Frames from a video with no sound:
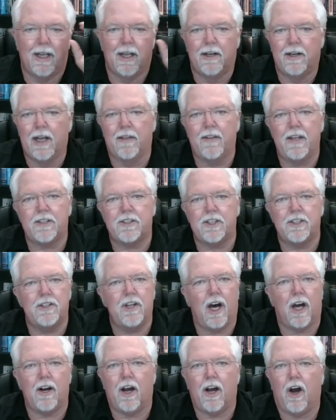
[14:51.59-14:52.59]
Now, this is
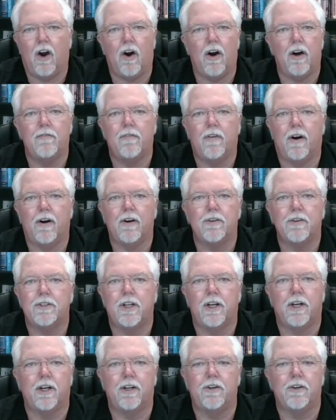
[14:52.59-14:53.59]
not a hard verse
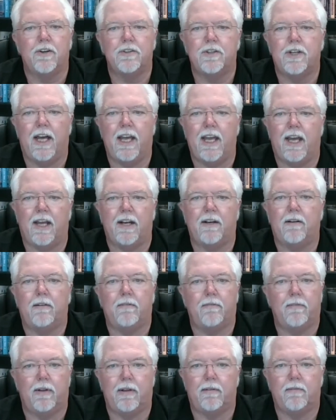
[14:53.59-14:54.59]
to
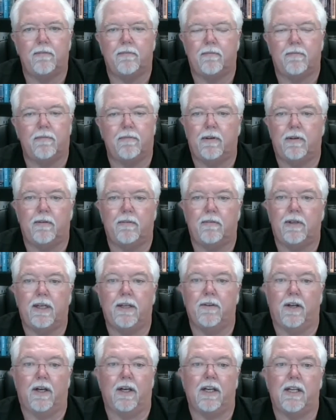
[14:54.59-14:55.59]
understand
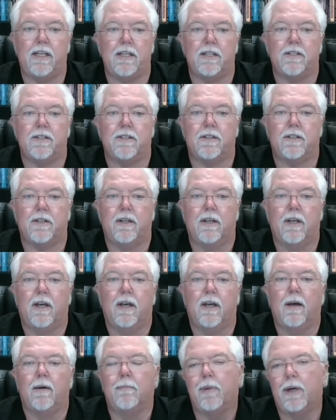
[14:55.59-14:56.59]
in the least,
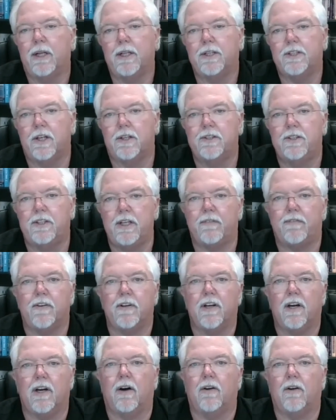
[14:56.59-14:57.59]
but it's a
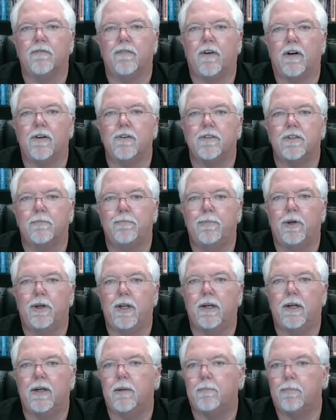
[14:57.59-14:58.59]
difficult verse to put
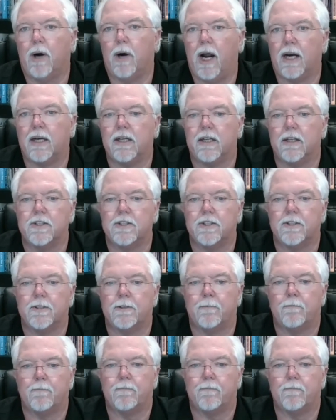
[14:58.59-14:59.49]
into practice.